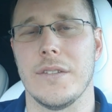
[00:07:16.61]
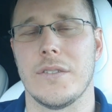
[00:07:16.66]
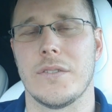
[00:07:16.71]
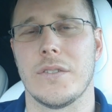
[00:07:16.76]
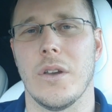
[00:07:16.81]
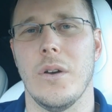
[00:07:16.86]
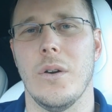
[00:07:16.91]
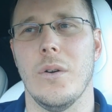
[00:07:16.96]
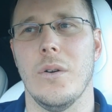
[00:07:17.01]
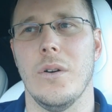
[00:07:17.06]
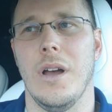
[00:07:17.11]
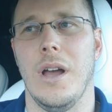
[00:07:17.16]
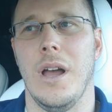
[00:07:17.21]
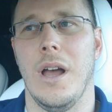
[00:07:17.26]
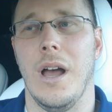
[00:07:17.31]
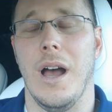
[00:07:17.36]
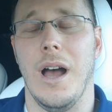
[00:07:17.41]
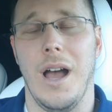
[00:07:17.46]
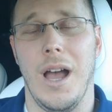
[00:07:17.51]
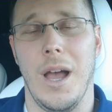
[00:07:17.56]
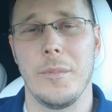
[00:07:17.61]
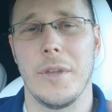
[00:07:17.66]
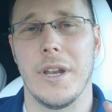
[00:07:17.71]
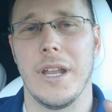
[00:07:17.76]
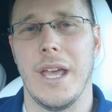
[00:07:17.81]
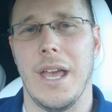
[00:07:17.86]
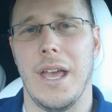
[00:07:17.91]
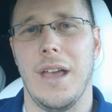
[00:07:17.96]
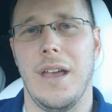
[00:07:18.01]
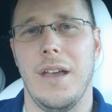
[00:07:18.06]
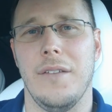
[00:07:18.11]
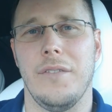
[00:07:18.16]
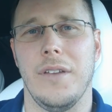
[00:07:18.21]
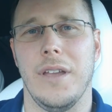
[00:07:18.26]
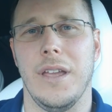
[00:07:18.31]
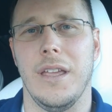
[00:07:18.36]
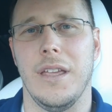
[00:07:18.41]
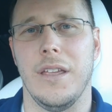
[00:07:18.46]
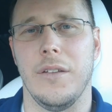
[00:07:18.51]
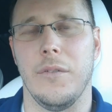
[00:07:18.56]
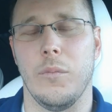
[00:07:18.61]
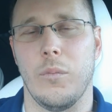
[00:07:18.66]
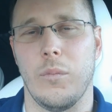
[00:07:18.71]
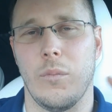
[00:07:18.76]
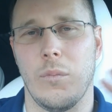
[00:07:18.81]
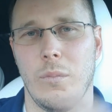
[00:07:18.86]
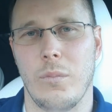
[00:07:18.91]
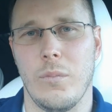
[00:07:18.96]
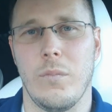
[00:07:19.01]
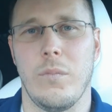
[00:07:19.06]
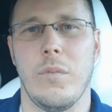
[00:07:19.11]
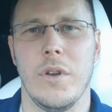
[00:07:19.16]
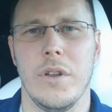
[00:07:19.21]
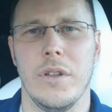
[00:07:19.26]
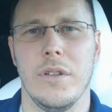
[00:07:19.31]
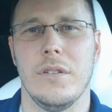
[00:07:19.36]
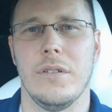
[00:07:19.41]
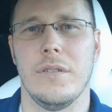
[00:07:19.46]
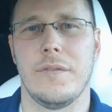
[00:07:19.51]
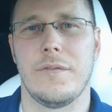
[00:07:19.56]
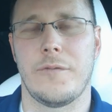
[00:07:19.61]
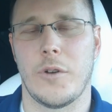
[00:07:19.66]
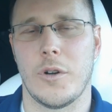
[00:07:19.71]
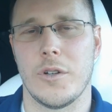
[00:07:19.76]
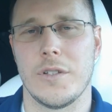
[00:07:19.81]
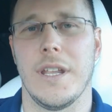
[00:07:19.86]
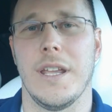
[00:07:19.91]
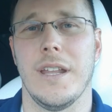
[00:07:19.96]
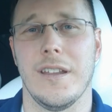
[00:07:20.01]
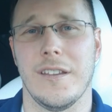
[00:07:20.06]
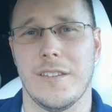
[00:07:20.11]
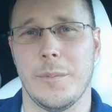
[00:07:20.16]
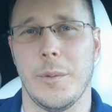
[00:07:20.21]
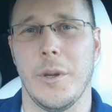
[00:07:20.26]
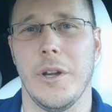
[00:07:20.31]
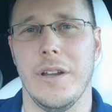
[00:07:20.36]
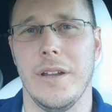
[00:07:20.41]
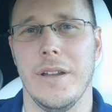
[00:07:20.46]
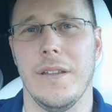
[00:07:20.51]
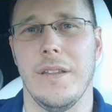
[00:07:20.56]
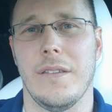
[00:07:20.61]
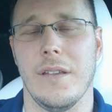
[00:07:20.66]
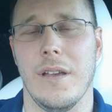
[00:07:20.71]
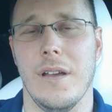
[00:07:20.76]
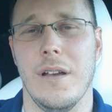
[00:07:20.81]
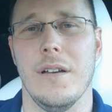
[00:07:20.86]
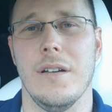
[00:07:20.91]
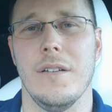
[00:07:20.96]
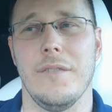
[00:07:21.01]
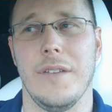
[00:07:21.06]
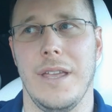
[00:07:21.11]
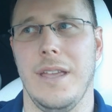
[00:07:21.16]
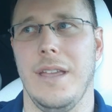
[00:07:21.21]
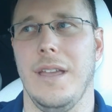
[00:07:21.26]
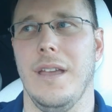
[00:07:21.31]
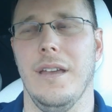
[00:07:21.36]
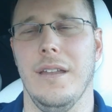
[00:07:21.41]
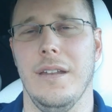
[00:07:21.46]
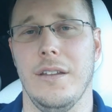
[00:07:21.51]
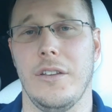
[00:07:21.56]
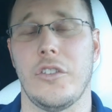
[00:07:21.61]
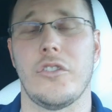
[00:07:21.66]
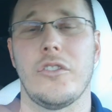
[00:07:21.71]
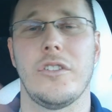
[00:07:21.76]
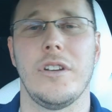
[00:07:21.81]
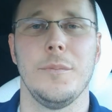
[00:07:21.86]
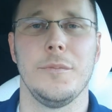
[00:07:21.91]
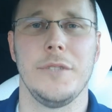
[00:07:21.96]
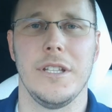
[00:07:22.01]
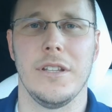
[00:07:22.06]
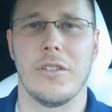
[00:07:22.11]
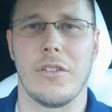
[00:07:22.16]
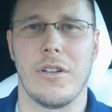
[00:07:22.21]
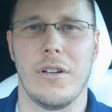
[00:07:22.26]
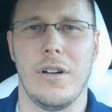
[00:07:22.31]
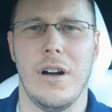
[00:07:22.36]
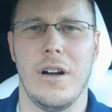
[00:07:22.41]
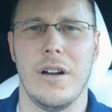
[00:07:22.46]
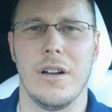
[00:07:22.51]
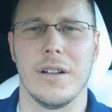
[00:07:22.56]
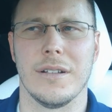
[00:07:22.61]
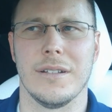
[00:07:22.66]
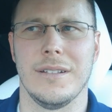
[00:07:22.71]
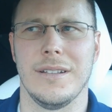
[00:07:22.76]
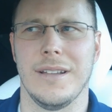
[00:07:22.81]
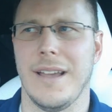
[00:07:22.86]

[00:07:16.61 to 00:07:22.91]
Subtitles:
So I'm going to have a real firsthand experience of an extremely long,